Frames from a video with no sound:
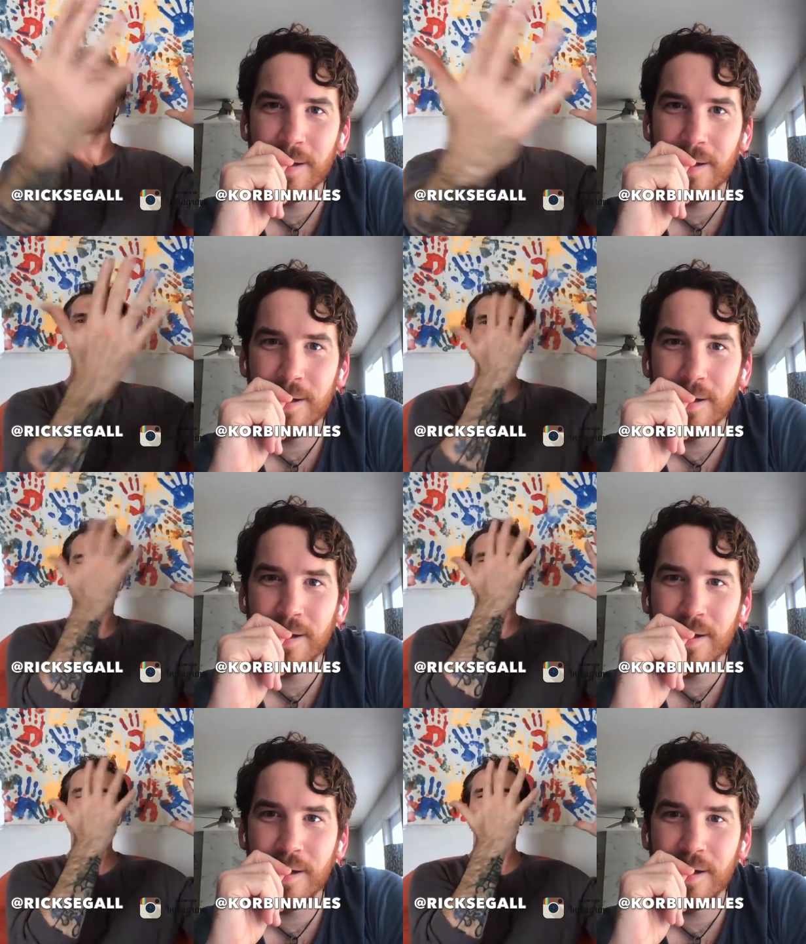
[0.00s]
Speaker 1: If this is
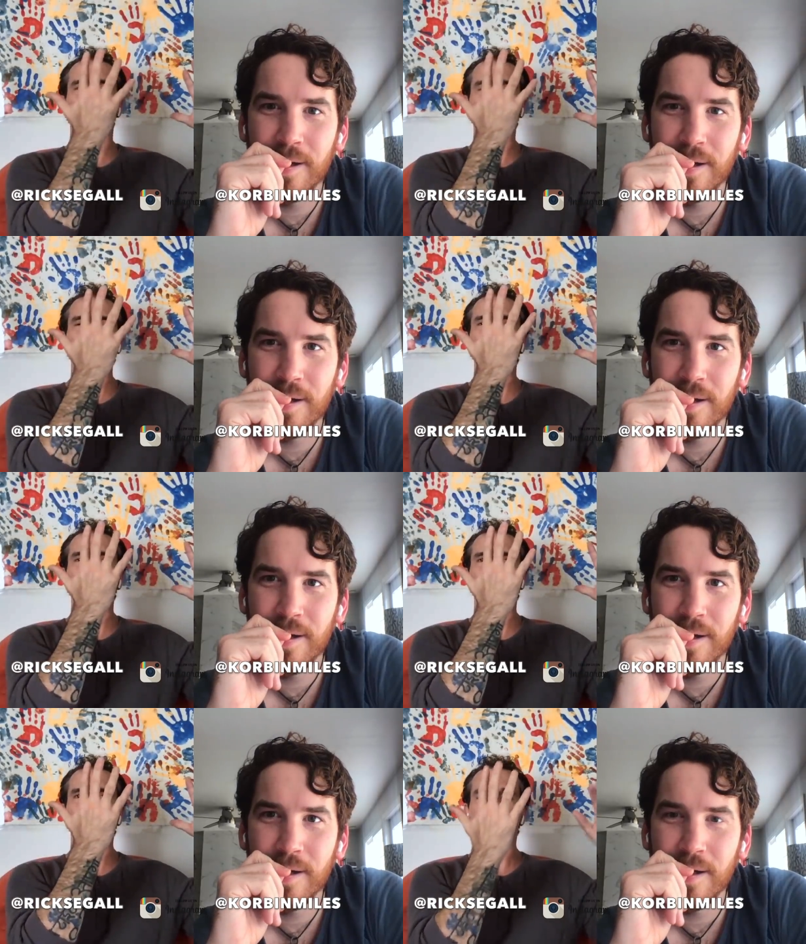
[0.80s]
the map of
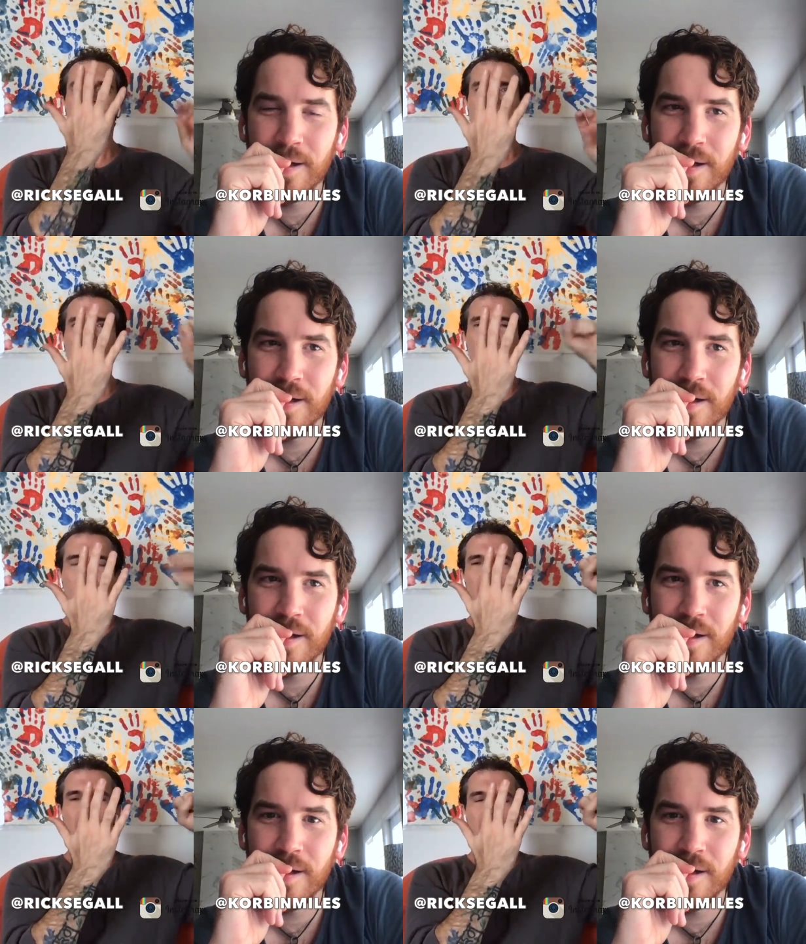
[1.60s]
India,
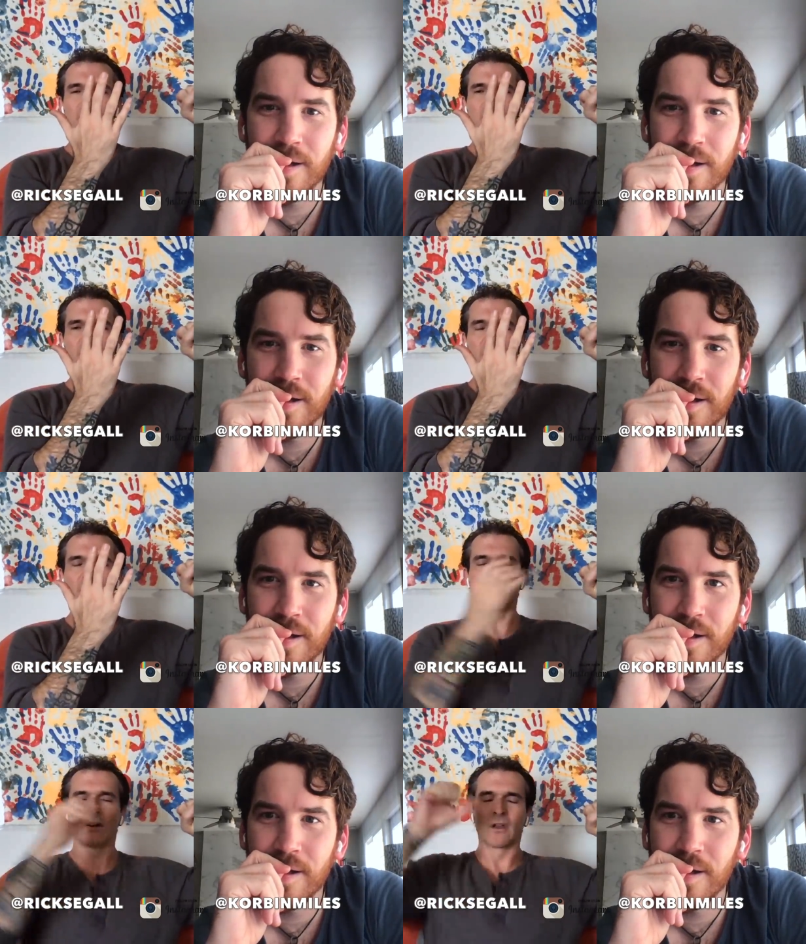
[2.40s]
Calcutta's over
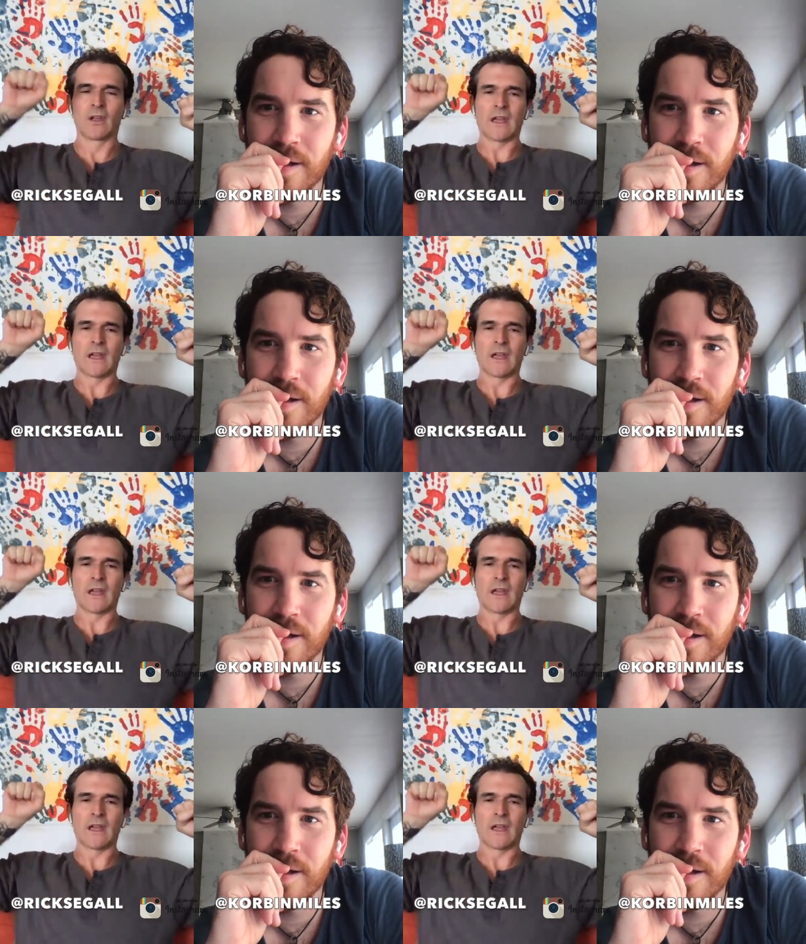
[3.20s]
here,